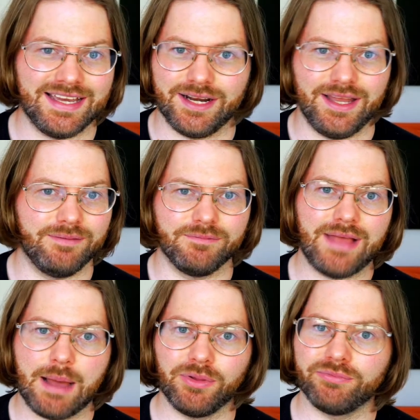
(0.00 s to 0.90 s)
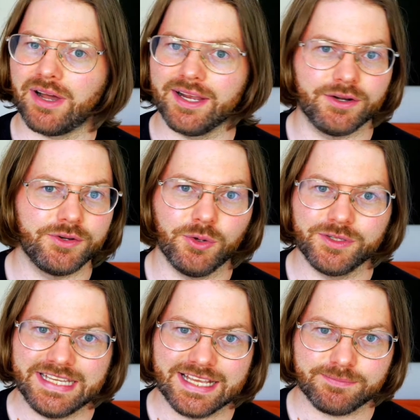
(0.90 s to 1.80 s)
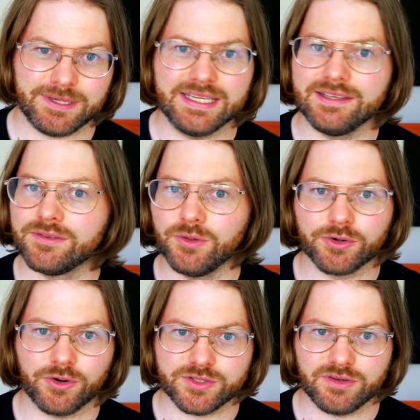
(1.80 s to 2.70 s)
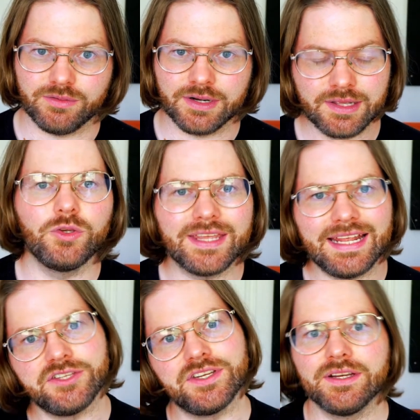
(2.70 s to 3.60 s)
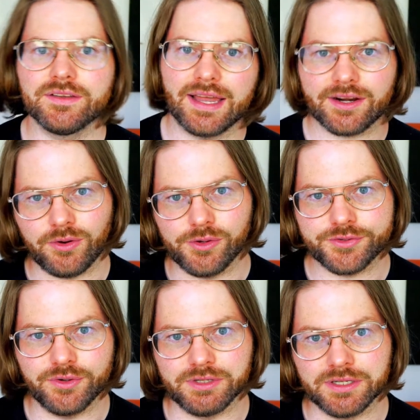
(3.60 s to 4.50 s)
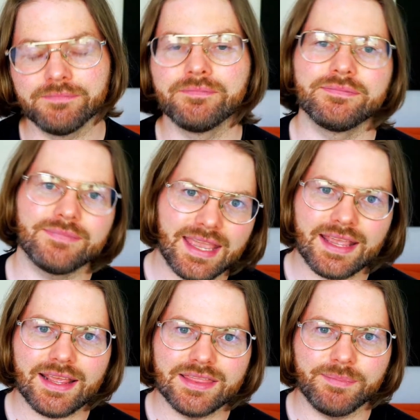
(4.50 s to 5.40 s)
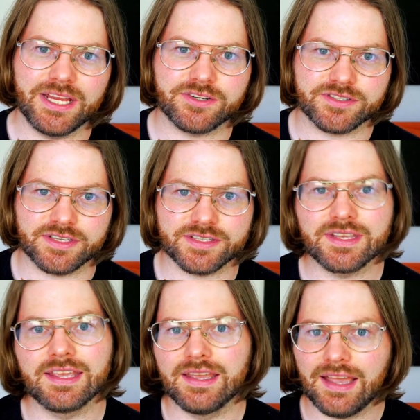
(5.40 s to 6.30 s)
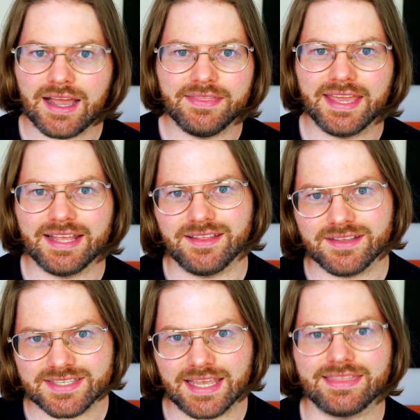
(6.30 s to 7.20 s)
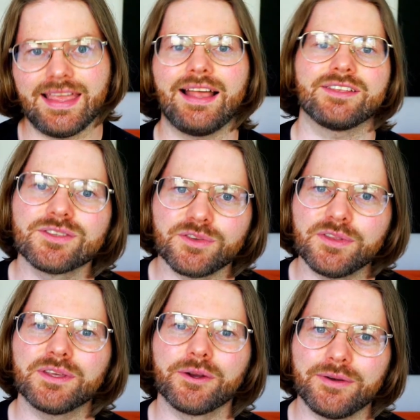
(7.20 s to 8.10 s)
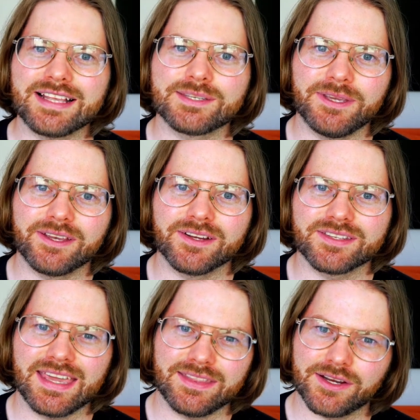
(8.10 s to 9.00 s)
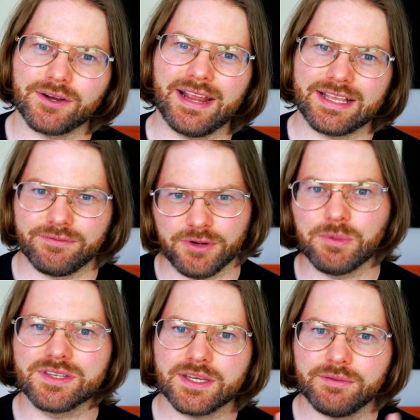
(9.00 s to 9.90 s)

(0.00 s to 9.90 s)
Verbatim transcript: and a amplifier, no D S P, no crossover, you can engineer that crossover in the matrices and then send that so that the correct speakers get the correct frequency